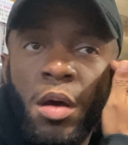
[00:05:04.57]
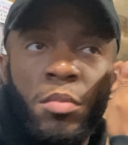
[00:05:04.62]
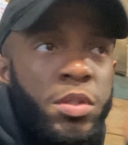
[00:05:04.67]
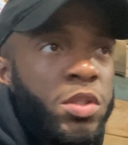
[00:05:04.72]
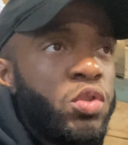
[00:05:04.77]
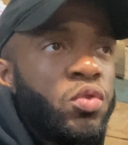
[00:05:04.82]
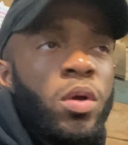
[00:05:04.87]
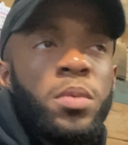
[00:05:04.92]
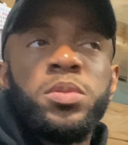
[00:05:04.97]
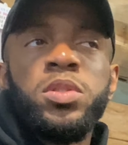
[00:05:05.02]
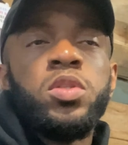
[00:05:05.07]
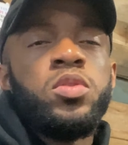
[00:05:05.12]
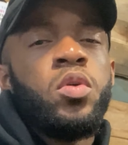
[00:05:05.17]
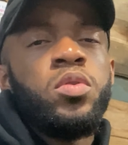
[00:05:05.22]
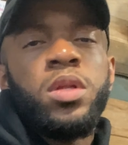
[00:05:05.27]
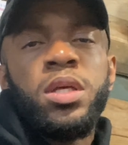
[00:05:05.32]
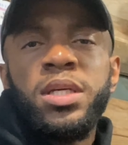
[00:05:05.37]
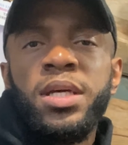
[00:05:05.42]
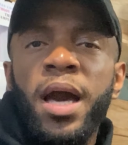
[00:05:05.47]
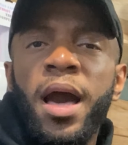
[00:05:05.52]
description or
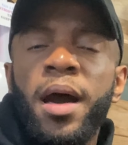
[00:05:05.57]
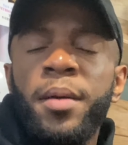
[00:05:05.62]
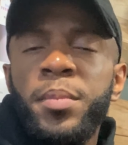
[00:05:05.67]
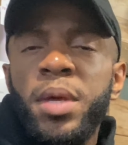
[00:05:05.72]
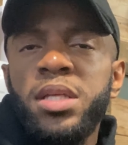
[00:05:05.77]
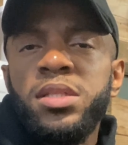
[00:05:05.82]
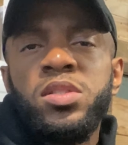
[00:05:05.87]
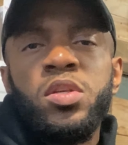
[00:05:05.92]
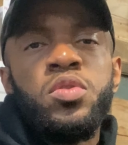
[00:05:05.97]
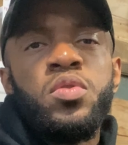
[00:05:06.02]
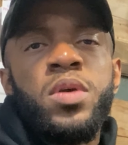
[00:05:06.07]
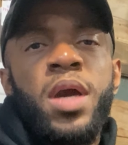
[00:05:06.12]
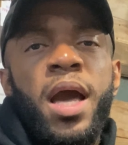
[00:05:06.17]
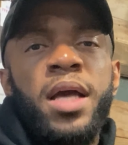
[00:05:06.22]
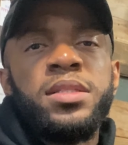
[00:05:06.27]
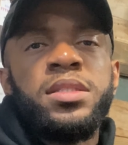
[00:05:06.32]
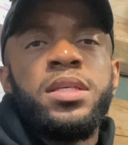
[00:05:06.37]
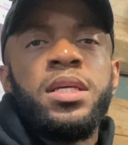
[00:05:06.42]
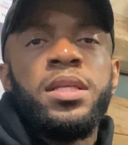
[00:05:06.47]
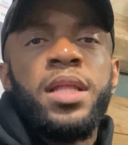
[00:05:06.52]
the comments so you
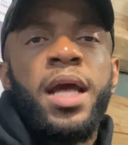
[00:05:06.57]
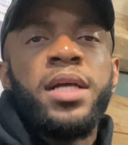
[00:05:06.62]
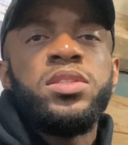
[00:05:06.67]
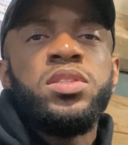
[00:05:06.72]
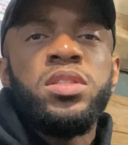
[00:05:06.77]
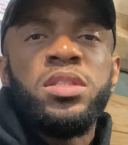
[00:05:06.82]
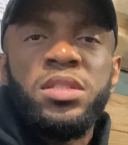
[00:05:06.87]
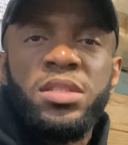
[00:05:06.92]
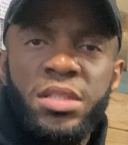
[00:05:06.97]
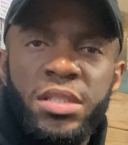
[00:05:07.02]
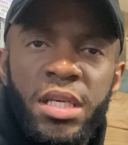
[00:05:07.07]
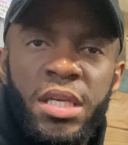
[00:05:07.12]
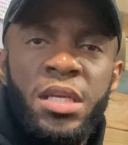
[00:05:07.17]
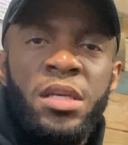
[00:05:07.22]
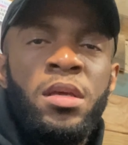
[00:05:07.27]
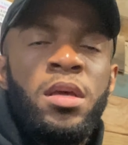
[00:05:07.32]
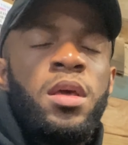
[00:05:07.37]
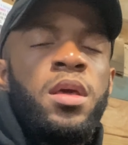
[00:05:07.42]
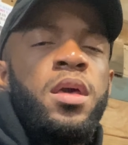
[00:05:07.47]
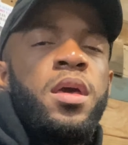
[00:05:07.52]
guys can actually see.